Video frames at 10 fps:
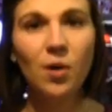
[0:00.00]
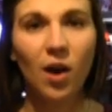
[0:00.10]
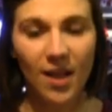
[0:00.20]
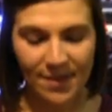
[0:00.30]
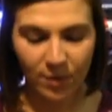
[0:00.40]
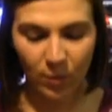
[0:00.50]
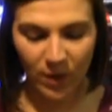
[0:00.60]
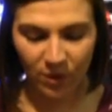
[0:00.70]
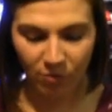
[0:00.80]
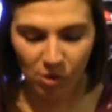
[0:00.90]
you all have a
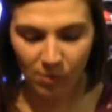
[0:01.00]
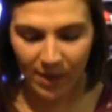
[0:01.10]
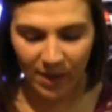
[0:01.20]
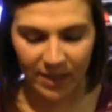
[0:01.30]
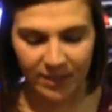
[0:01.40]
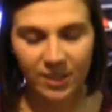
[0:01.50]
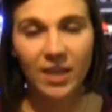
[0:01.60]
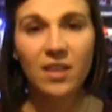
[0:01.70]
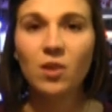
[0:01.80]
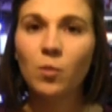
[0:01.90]
wonderful weekend.
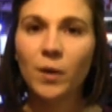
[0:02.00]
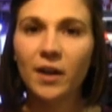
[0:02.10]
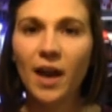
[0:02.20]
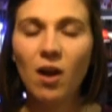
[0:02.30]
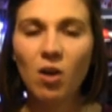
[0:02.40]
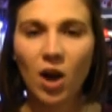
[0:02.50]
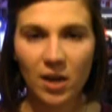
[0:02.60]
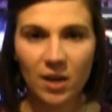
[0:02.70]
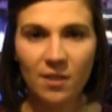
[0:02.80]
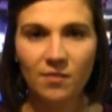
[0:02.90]
To get the word out
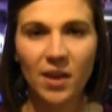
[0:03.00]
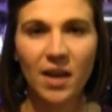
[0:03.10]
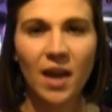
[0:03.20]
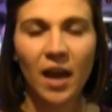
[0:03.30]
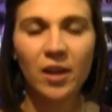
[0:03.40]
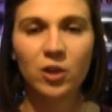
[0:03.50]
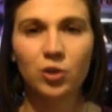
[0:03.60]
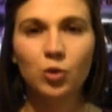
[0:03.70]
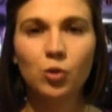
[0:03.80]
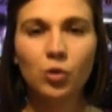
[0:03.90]
on an event at your
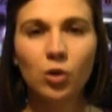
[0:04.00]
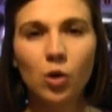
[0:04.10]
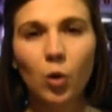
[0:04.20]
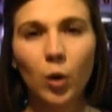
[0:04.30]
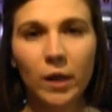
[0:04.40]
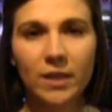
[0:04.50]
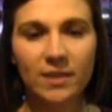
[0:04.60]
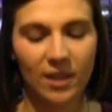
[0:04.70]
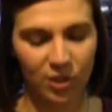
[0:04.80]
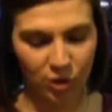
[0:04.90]
school,
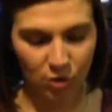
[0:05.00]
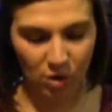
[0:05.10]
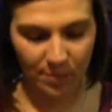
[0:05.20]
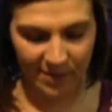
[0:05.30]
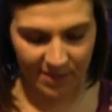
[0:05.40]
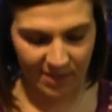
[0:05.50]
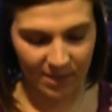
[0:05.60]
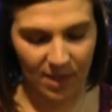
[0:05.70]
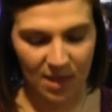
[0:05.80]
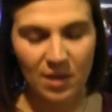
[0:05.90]
organization, or
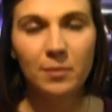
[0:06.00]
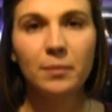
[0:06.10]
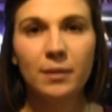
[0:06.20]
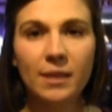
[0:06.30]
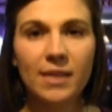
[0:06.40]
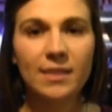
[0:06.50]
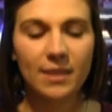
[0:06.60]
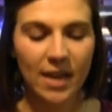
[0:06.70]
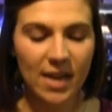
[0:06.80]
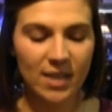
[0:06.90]
business, please
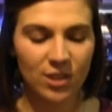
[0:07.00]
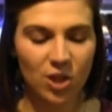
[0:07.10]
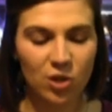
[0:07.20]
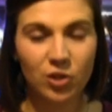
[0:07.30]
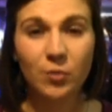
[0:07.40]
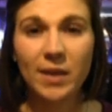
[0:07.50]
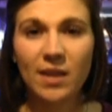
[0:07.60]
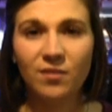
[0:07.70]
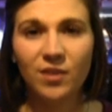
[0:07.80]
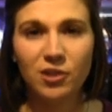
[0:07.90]
let us know so we
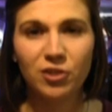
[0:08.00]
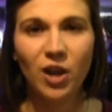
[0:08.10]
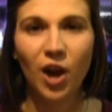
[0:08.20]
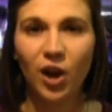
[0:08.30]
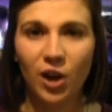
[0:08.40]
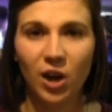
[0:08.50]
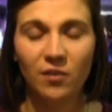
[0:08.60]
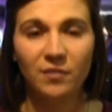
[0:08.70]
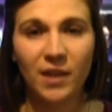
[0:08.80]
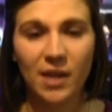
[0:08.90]
can feature it on
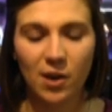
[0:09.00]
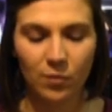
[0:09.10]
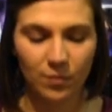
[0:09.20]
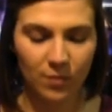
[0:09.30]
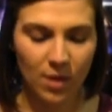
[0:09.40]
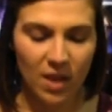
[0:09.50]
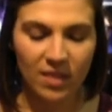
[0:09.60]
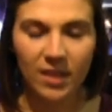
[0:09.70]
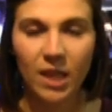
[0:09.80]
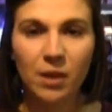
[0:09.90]
our video.
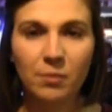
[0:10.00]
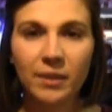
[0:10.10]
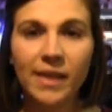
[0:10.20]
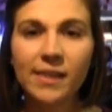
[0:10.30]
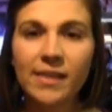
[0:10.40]
The complete